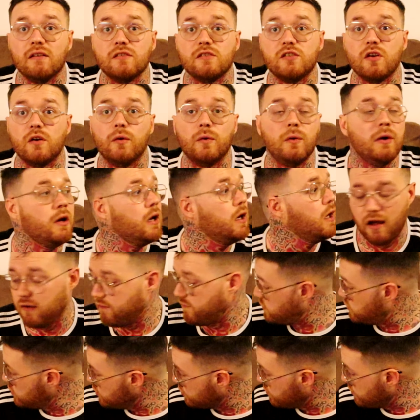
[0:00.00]
So
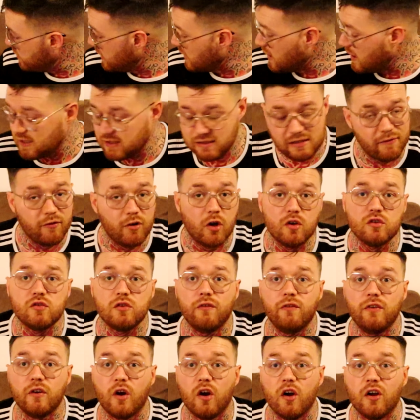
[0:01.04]
I've just realised I've also
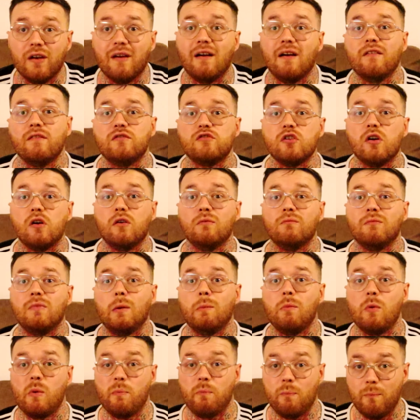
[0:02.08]
forgot a knife, so I'll
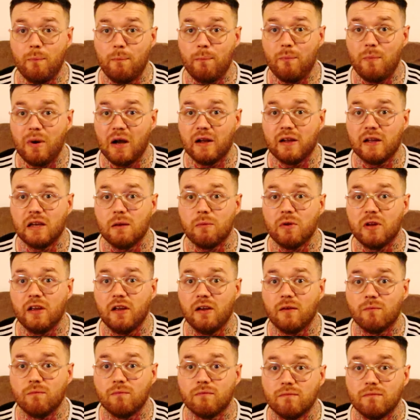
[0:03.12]
be back in a minute.